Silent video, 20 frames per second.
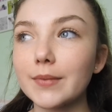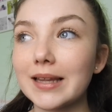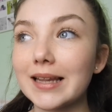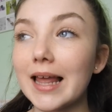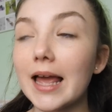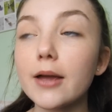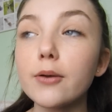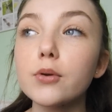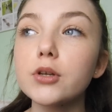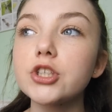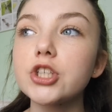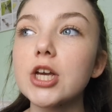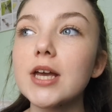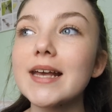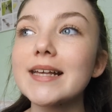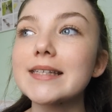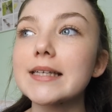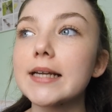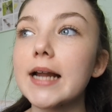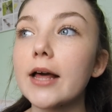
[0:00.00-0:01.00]

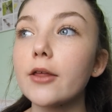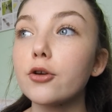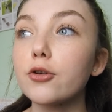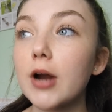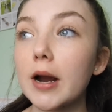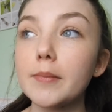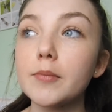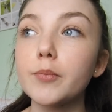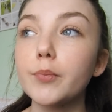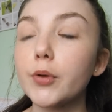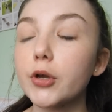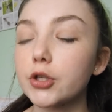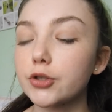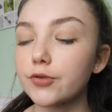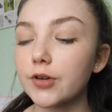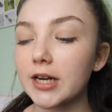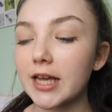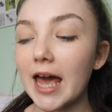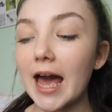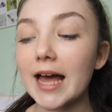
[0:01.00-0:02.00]
languages and how the grammar
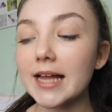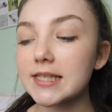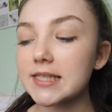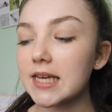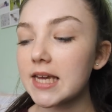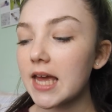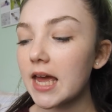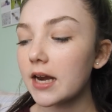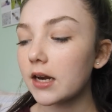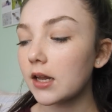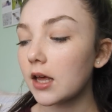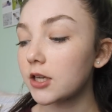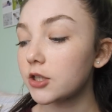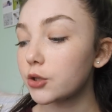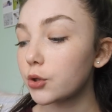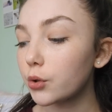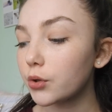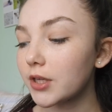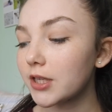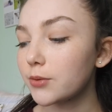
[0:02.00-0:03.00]
book's really handy, and I
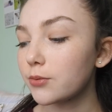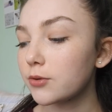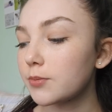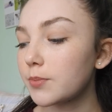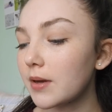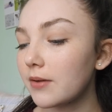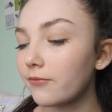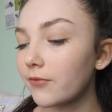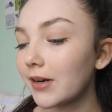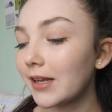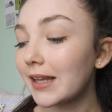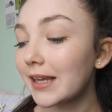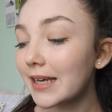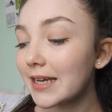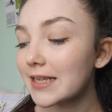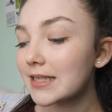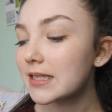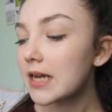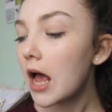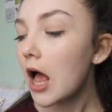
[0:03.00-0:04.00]
saw this was being
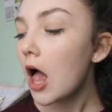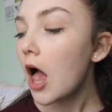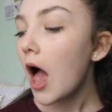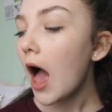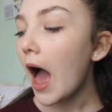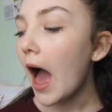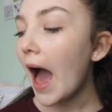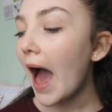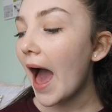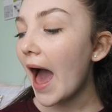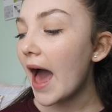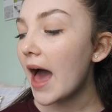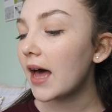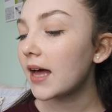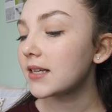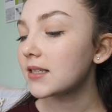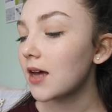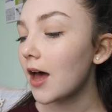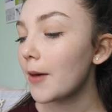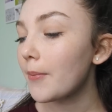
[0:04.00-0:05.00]
released
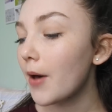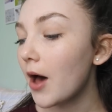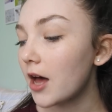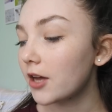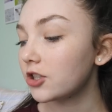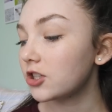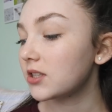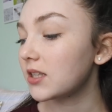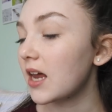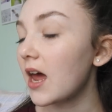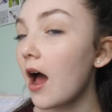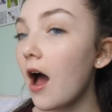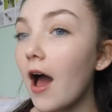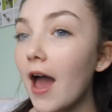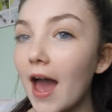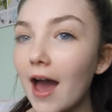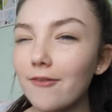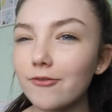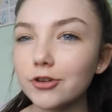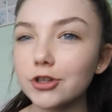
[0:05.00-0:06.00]
and I purchased it.
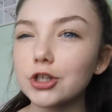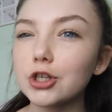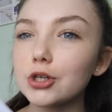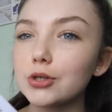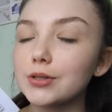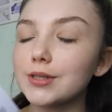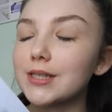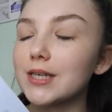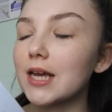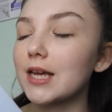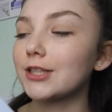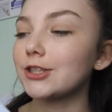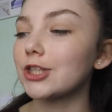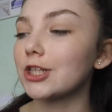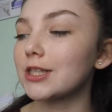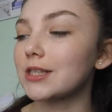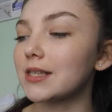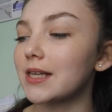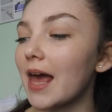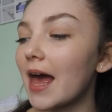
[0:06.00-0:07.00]
I haven't used it
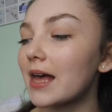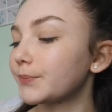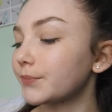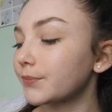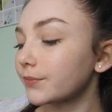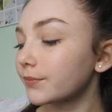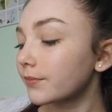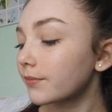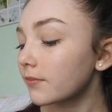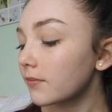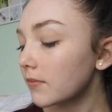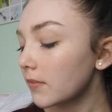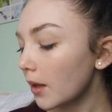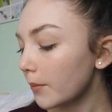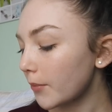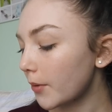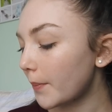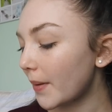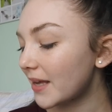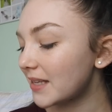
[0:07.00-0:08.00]
just yet,
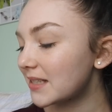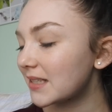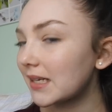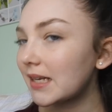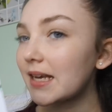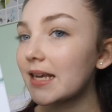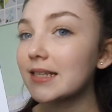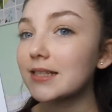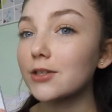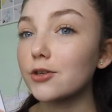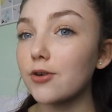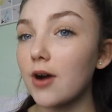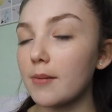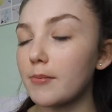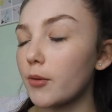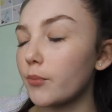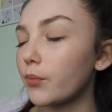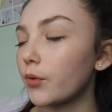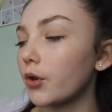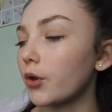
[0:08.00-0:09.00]
but basically it's a
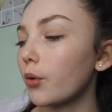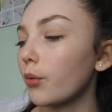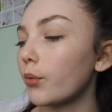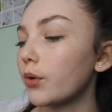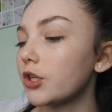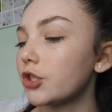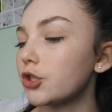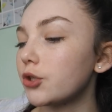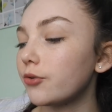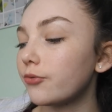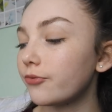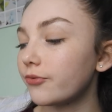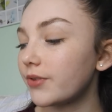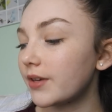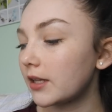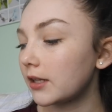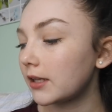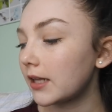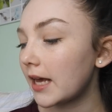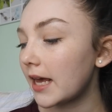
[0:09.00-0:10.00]
grammar book which you
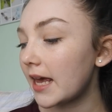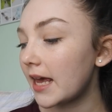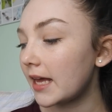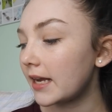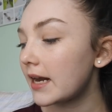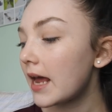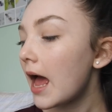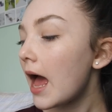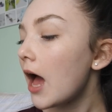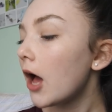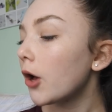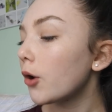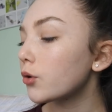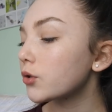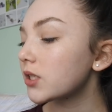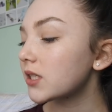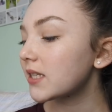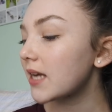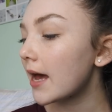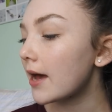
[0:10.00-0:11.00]
fill in. It
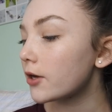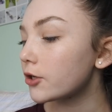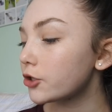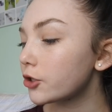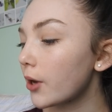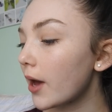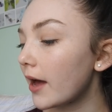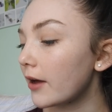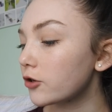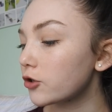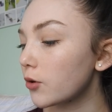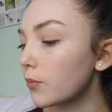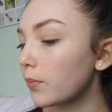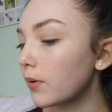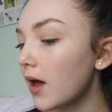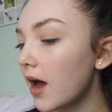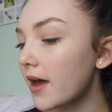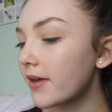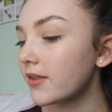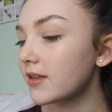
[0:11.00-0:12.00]
also tells you how to
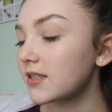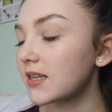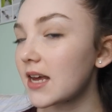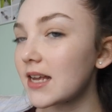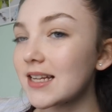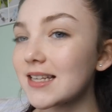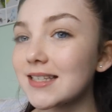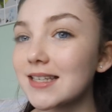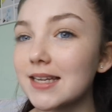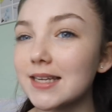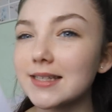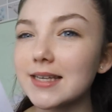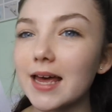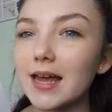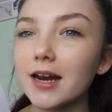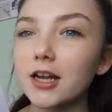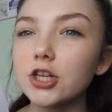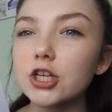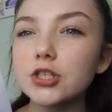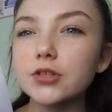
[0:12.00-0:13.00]
apply the tenses,
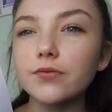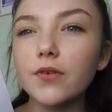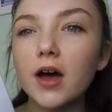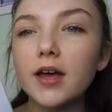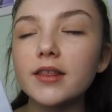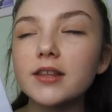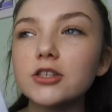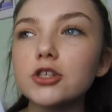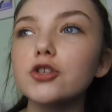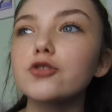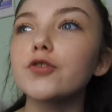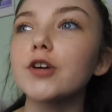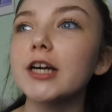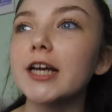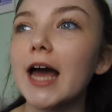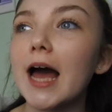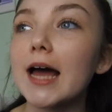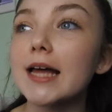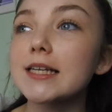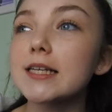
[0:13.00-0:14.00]
and I just find this really
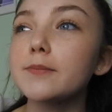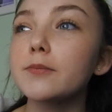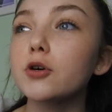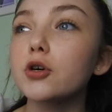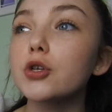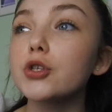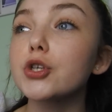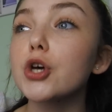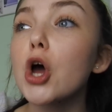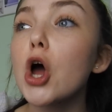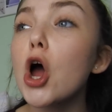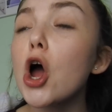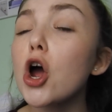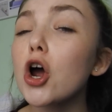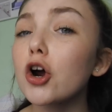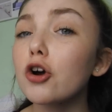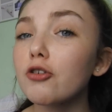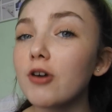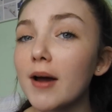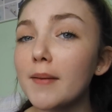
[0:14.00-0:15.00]
handy because
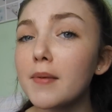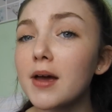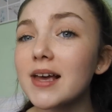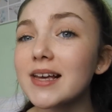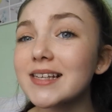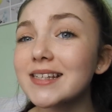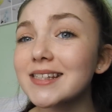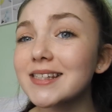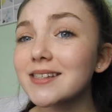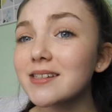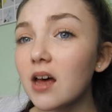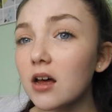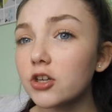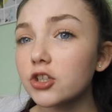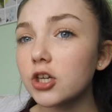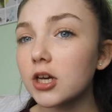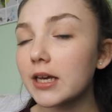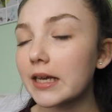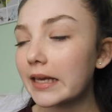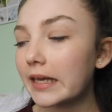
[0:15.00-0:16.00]
grammar is
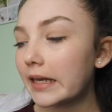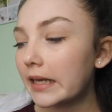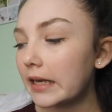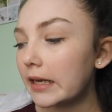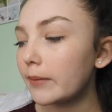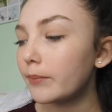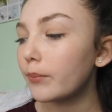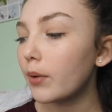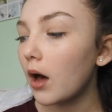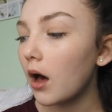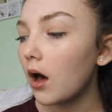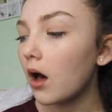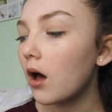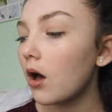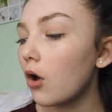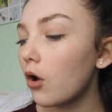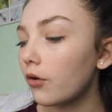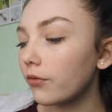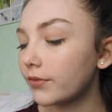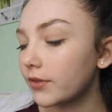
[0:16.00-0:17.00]
such a key
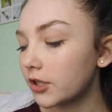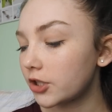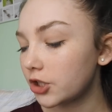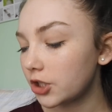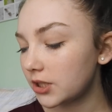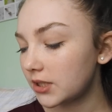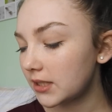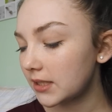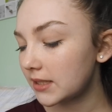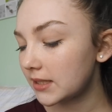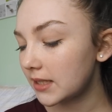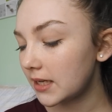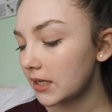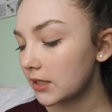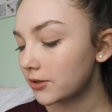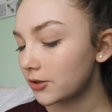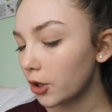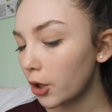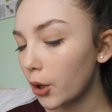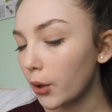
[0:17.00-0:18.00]
part of the
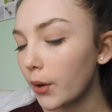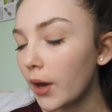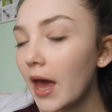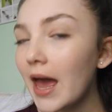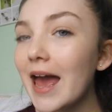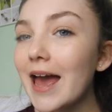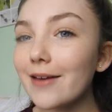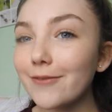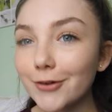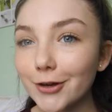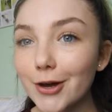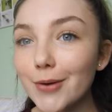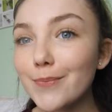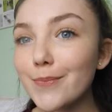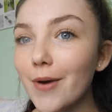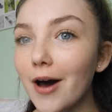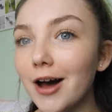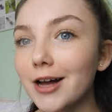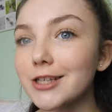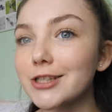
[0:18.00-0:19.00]
GCSE, so if you
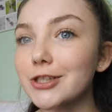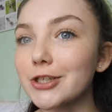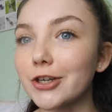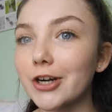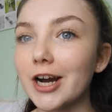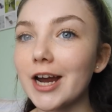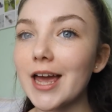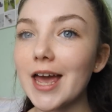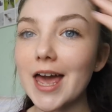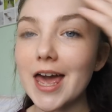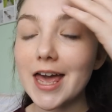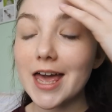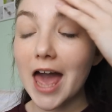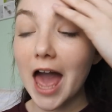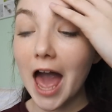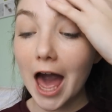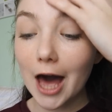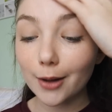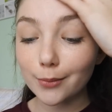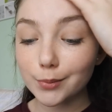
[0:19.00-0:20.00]
can master it, it
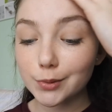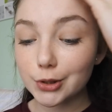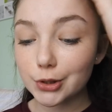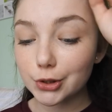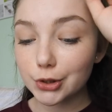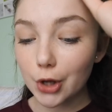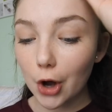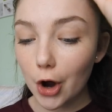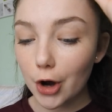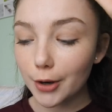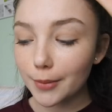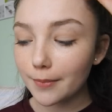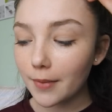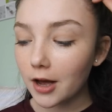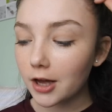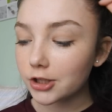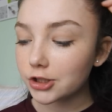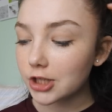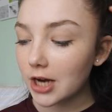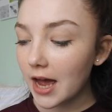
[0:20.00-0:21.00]
helps so
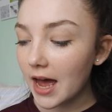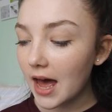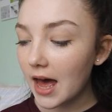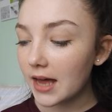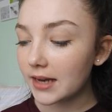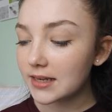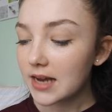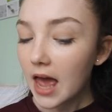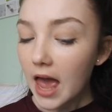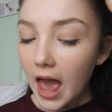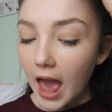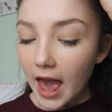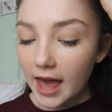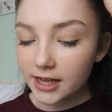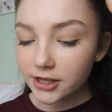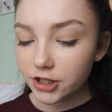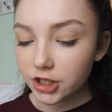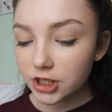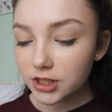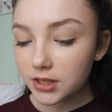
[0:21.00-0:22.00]
much, and
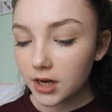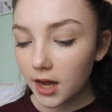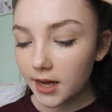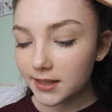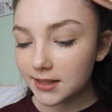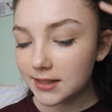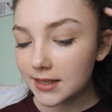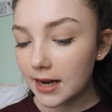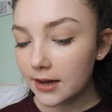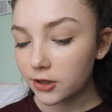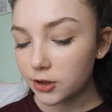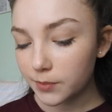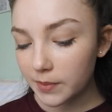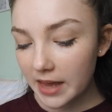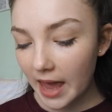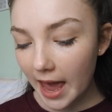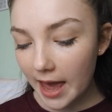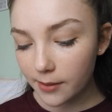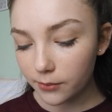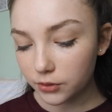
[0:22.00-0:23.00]
it's just nice now to
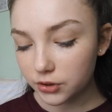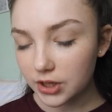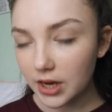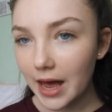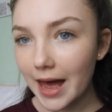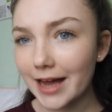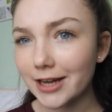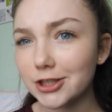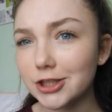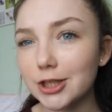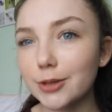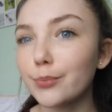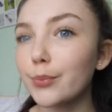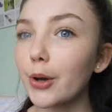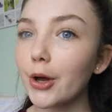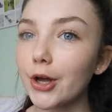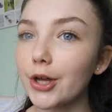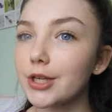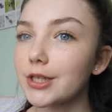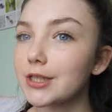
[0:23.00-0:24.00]
be able to actually
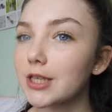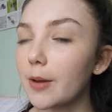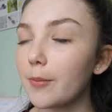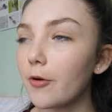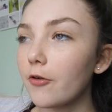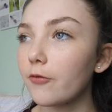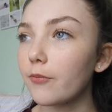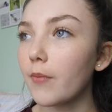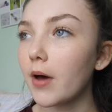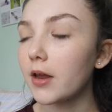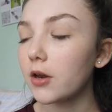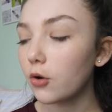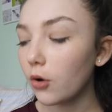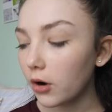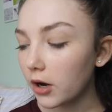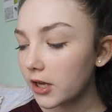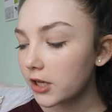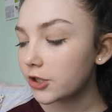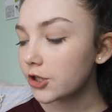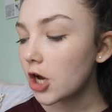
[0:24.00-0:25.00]
put some of my
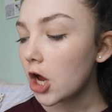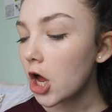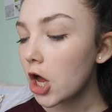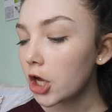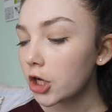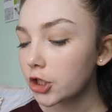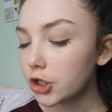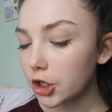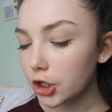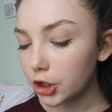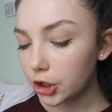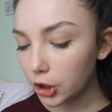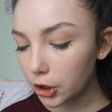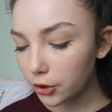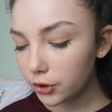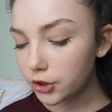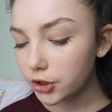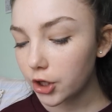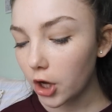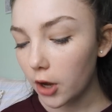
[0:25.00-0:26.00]
knowledge to
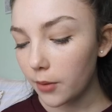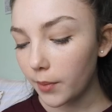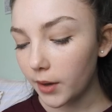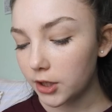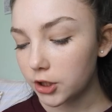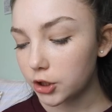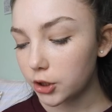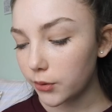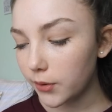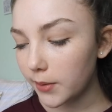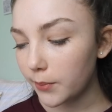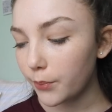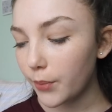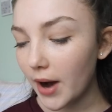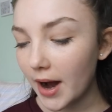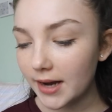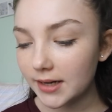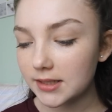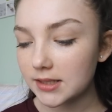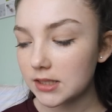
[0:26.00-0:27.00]
use, so by doing
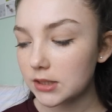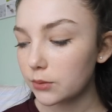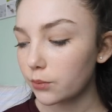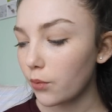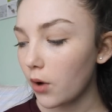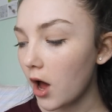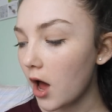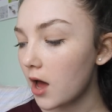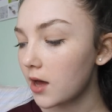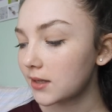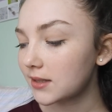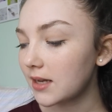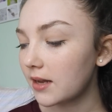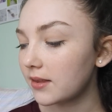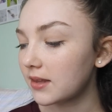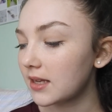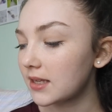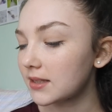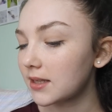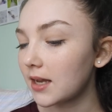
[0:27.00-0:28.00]
practice works
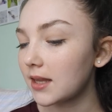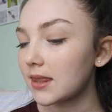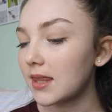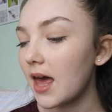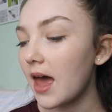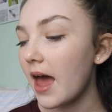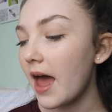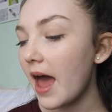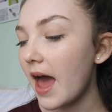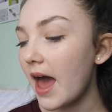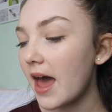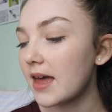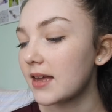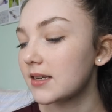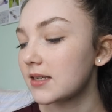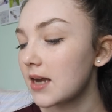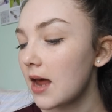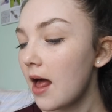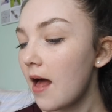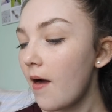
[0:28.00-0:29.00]
and things like that,
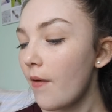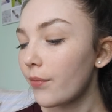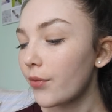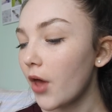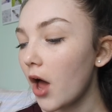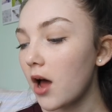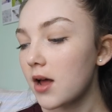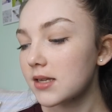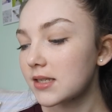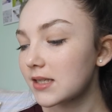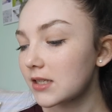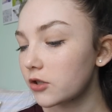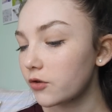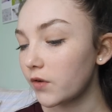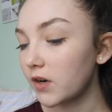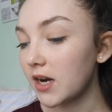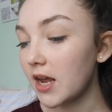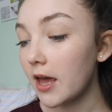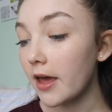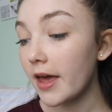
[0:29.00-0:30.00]
and the answers
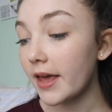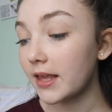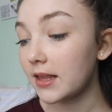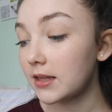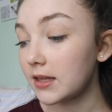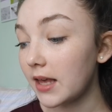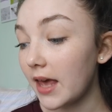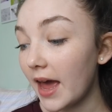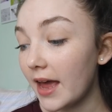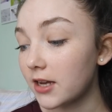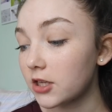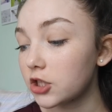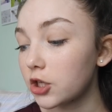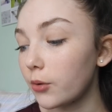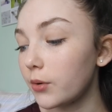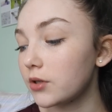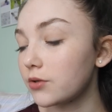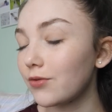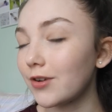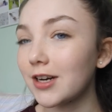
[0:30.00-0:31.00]
are in here again,
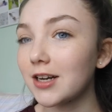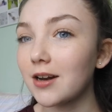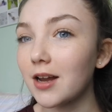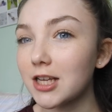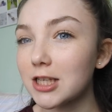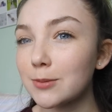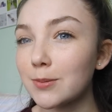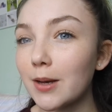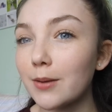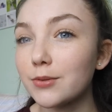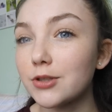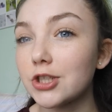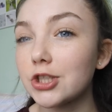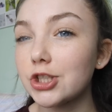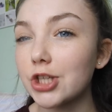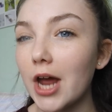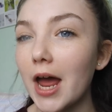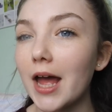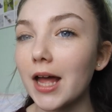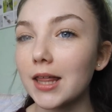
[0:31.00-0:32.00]
so it's really nice to be able to
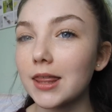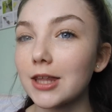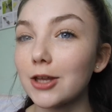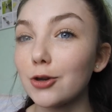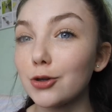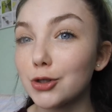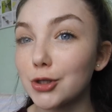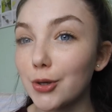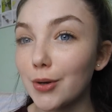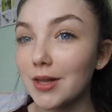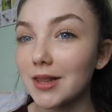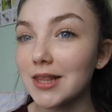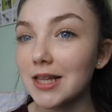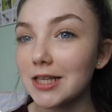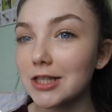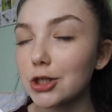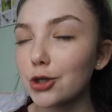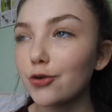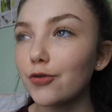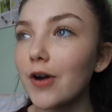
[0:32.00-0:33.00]
check that you're doing
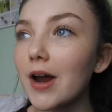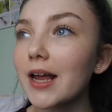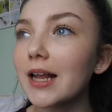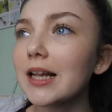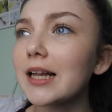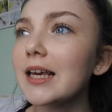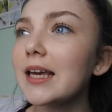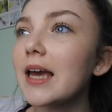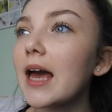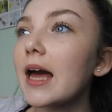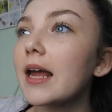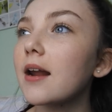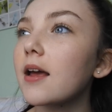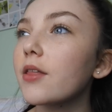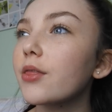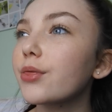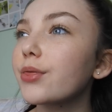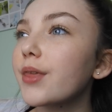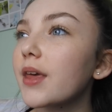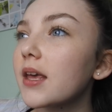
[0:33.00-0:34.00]
things correctly. And
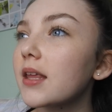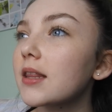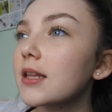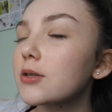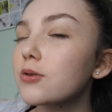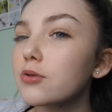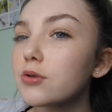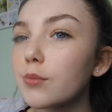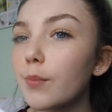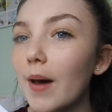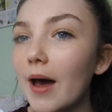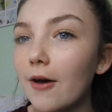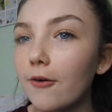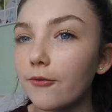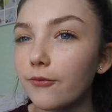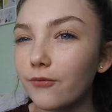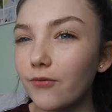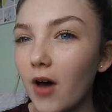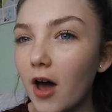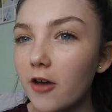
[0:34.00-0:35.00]
I think this was
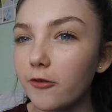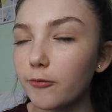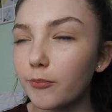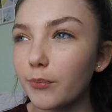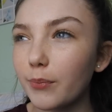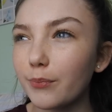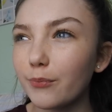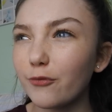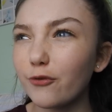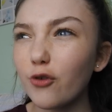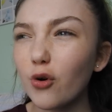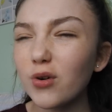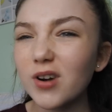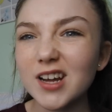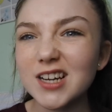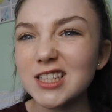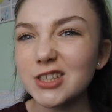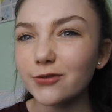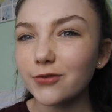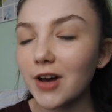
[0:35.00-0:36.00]
about
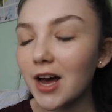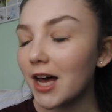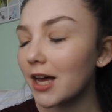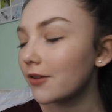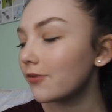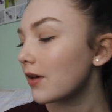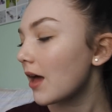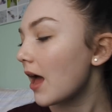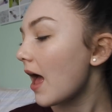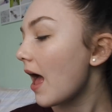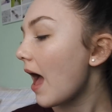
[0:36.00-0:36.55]
£4.95.